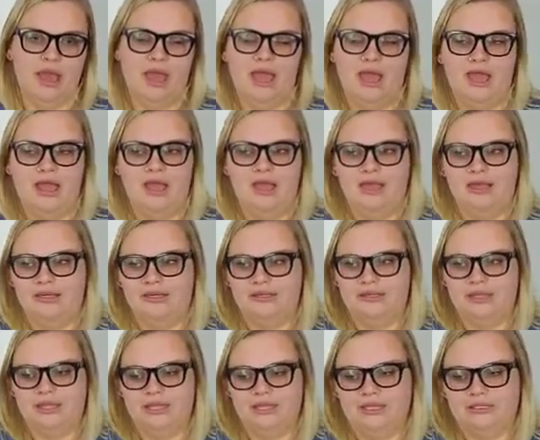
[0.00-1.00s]

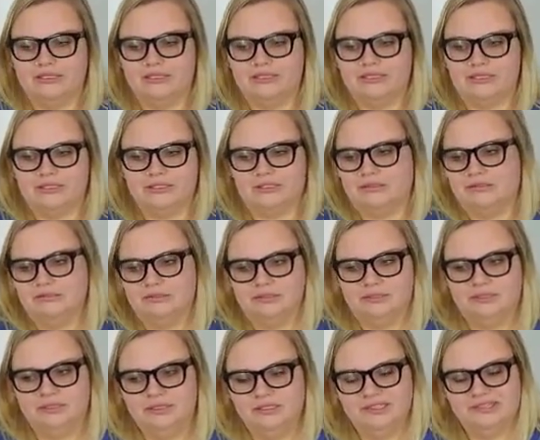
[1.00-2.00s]
And
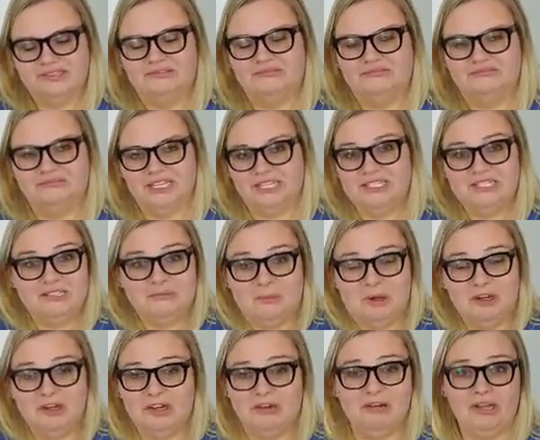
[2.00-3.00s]
that's the
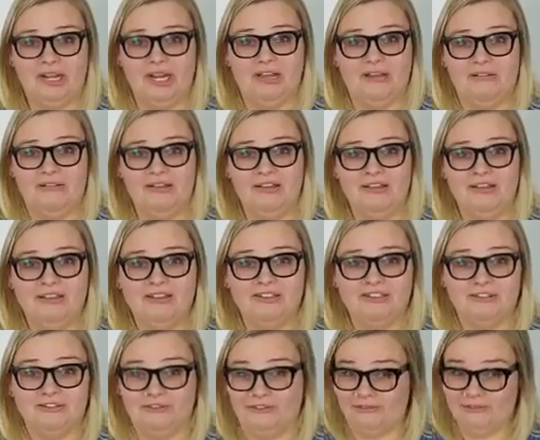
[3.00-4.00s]
market right now.
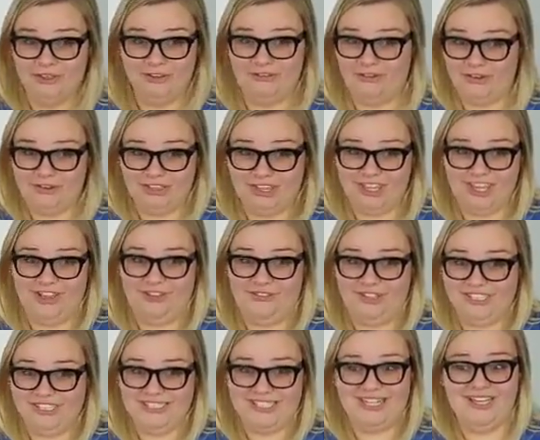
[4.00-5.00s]
So if you're thinking of
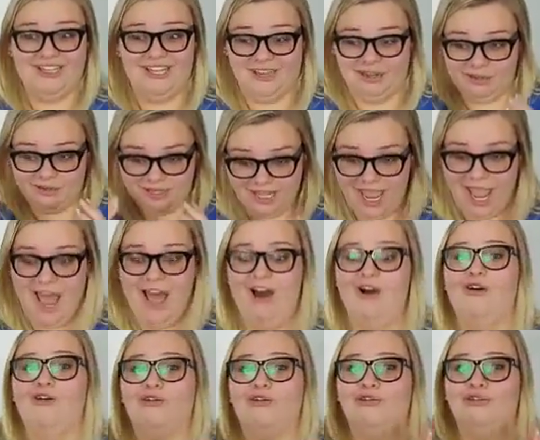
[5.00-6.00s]
listing,
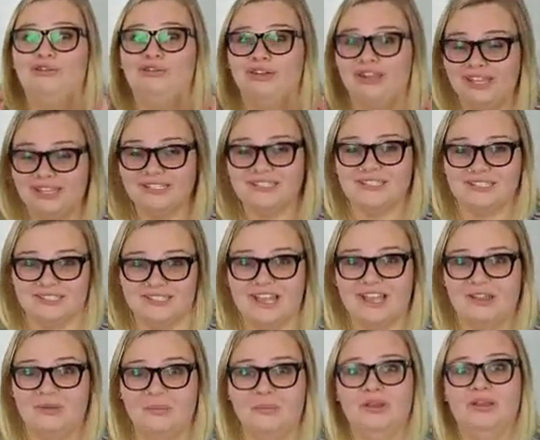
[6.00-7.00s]
now is the time.